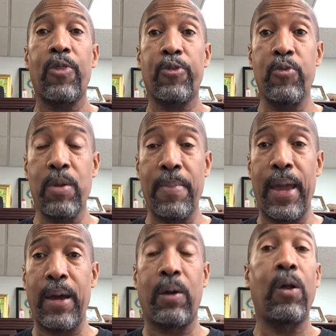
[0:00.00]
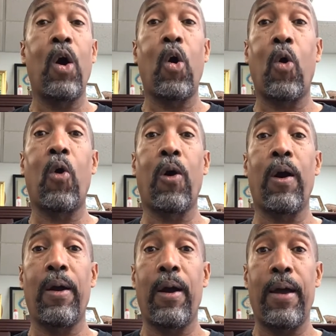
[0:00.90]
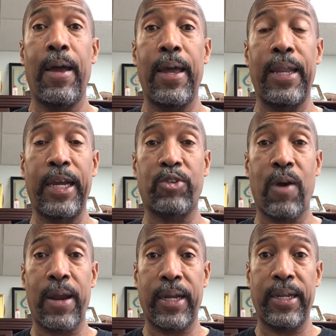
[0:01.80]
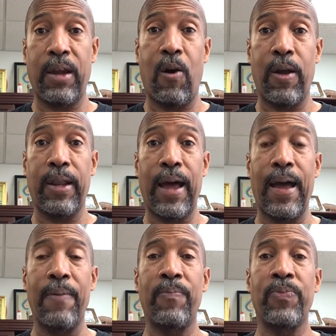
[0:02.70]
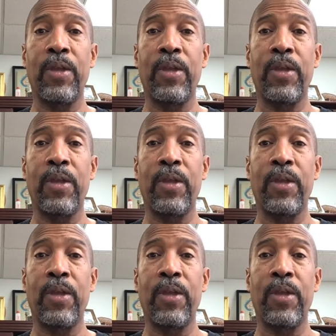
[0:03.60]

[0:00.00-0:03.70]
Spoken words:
through the mail or electronically online.